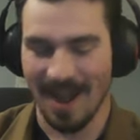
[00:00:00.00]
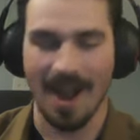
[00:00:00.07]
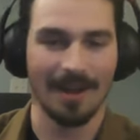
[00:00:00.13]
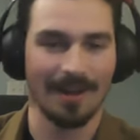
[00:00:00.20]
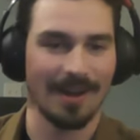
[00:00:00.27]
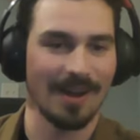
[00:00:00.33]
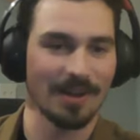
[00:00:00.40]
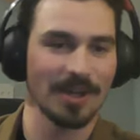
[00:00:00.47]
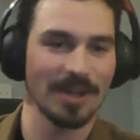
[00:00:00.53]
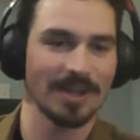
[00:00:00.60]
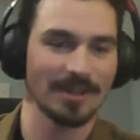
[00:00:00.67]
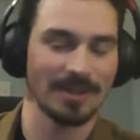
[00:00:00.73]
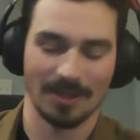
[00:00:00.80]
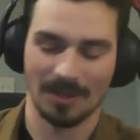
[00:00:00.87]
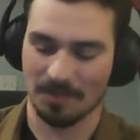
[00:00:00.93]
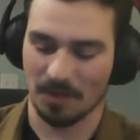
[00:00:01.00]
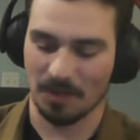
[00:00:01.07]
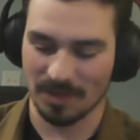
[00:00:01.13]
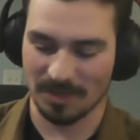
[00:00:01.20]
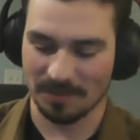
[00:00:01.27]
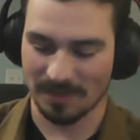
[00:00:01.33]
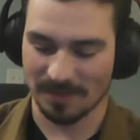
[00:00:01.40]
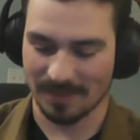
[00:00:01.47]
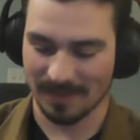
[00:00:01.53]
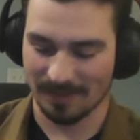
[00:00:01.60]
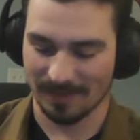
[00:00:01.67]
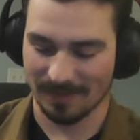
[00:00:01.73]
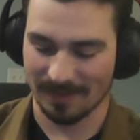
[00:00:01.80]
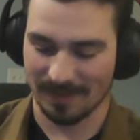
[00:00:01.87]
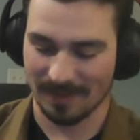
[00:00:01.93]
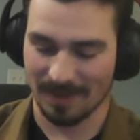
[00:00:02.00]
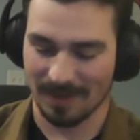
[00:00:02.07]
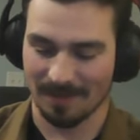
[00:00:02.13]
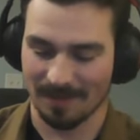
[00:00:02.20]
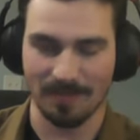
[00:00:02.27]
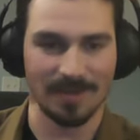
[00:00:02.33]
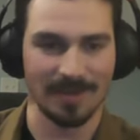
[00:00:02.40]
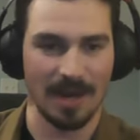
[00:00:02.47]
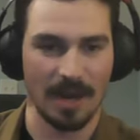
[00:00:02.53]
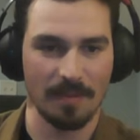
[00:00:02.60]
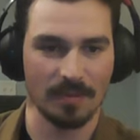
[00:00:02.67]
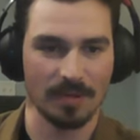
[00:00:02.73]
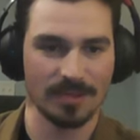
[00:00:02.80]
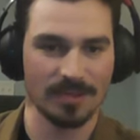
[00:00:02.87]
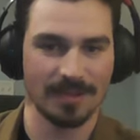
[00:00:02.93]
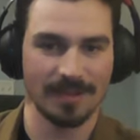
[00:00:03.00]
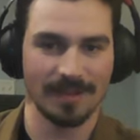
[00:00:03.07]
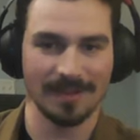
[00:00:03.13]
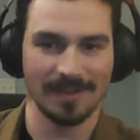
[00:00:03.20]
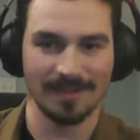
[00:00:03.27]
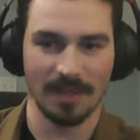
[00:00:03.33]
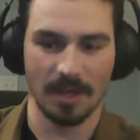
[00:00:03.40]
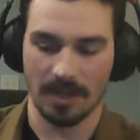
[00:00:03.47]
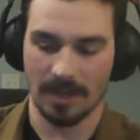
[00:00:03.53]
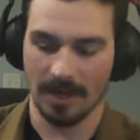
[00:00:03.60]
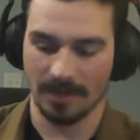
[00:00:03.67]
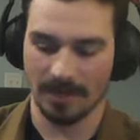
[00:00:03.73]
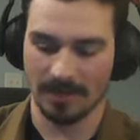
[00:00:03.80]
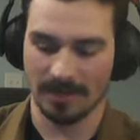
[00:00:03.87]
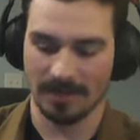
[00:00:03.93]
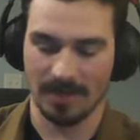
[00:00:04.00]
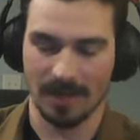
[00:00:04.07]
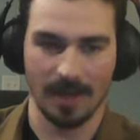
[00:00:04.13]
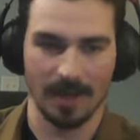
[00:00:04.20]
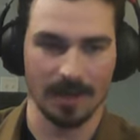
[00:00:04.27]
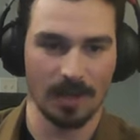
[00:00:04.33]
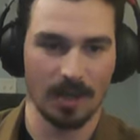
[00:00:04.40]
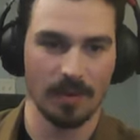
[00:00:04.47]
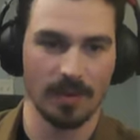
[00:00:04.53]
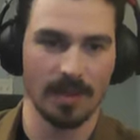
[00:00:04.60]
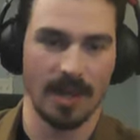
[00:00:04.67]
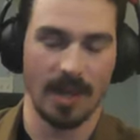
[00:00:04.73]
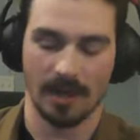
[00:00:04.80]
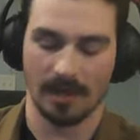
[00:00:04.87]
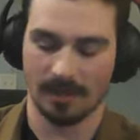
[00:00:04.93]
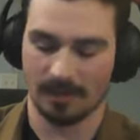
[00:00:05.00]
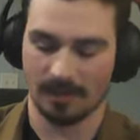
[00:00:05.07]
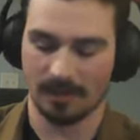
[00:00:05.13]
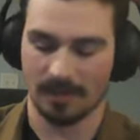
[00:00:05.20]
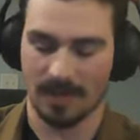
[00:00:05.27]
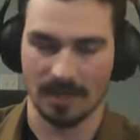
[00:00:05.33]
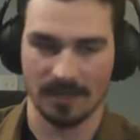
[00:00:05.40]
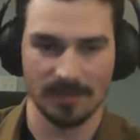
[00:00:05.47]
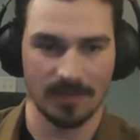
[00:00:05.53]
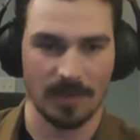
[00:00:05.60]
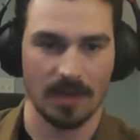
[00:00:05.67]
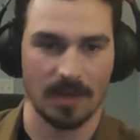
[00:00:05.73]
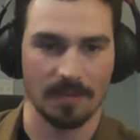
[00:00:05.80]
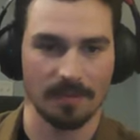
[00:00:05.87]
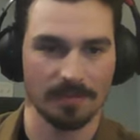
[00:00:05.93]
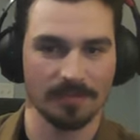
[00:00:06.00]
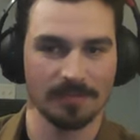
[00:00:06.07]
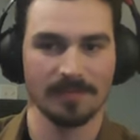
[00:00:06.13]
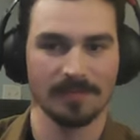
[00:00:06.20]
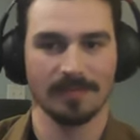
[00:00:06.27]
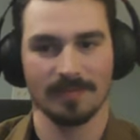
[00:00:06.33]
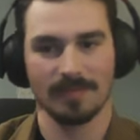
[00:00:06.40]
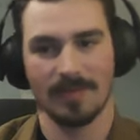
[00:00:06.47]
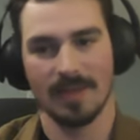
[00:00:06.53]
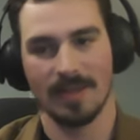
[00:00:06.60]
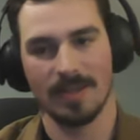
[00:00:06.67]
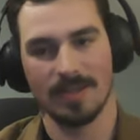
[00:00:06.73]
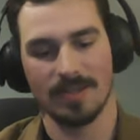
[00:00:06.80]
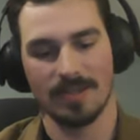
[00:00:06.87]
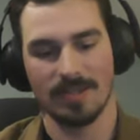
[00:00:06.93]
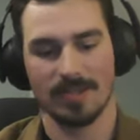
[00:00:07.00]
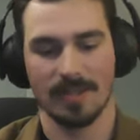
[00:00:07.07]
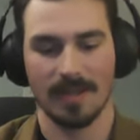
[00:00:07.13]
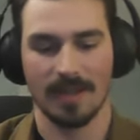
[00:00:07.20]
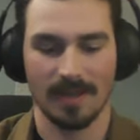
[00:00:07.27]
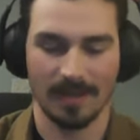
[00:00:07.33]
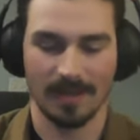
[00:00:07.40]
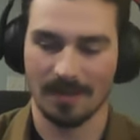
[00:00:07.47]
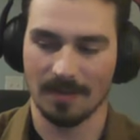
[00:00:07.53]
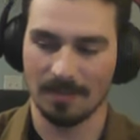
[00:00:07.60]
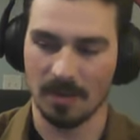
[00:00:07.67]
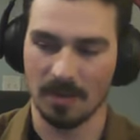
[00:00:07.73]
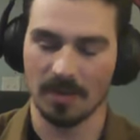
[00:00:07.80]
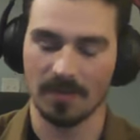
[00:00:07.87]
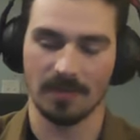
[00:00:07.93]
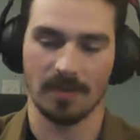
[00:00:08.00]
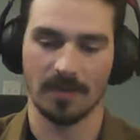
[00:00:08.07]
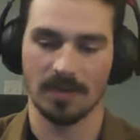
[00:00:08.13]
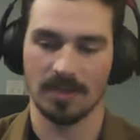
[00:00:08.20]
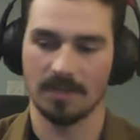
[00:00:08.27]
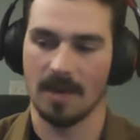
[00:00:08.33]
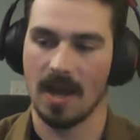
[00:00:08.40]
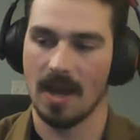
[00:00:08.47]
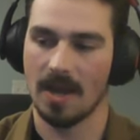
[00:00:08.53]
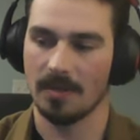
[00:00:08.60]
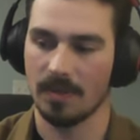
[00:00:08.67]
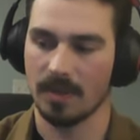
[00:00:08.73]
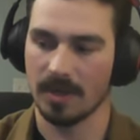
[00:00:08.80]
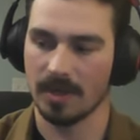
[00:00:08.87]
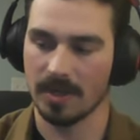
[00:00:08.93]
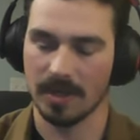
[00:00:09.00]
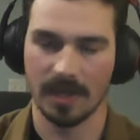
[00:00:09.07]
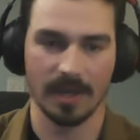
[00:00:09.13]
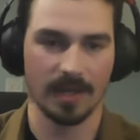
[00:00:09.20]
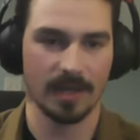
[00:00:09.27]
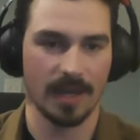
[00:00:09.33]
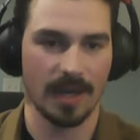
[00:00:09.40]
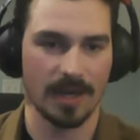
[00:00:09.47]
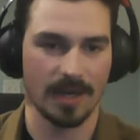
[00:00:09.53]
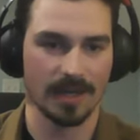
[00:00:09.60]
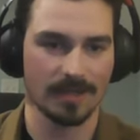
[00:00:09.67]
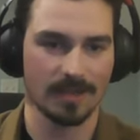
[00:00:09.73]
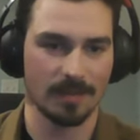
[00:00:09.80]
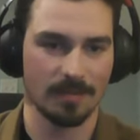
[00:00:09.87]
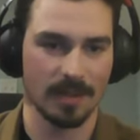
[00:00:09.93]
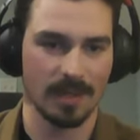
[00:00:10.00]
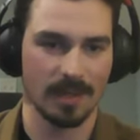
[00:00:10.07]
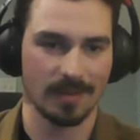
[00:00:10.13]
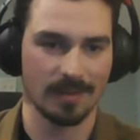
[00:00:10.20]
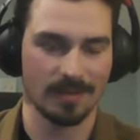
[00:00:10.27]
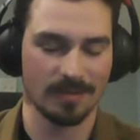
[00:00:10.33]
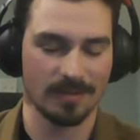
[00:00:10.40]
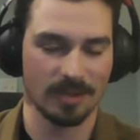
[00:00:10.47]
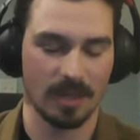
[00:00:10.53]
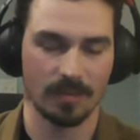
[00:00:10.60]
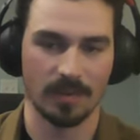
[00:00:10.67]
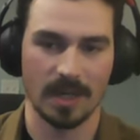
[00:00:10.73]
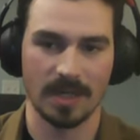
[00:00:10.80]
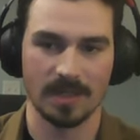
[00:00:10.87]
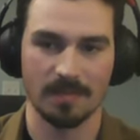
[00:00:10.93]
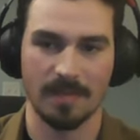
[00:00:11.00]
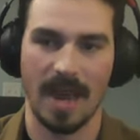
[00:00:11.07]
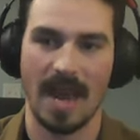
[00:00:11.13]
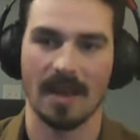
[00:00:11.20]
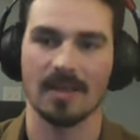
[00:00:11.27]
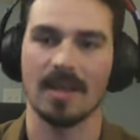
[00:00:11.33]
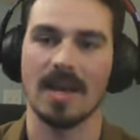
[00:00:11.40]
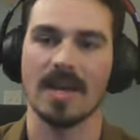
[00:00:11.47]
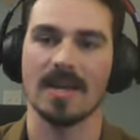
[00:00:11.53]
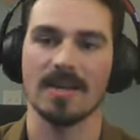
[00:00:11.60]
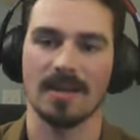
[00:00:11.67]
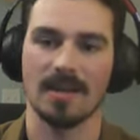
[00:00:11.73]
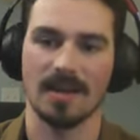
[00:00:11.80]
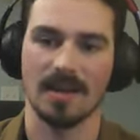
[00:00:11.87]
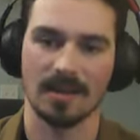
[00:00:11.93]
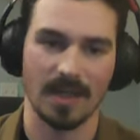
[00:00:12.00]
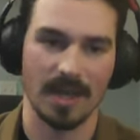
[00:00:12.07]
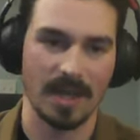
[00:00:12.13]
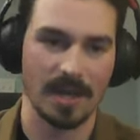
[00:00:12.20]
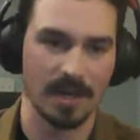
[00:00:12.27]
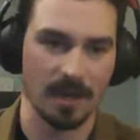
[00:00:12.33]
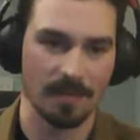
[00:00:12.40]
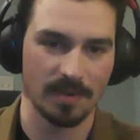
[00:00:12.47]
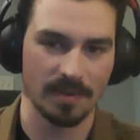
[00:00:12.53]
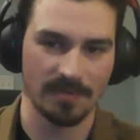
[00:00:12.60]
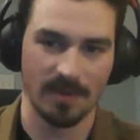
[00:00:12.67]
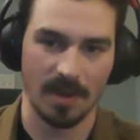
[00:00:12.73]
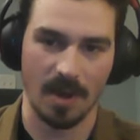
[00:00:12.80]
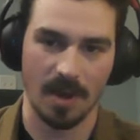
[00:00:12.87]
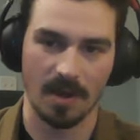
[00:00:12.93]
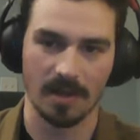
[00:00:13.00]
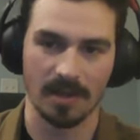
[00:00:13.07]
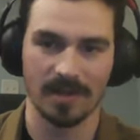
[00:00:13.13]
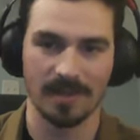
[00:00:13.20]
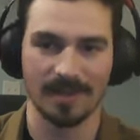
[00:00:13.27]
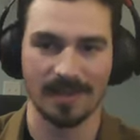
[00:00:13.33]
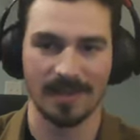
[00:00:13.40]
I'll get a little more specific than that, but I appreciate it. No, that was in Kodiak last fall. Just a beautiful spot where you can kind of get some of that sunrise backlight lighting up the fog.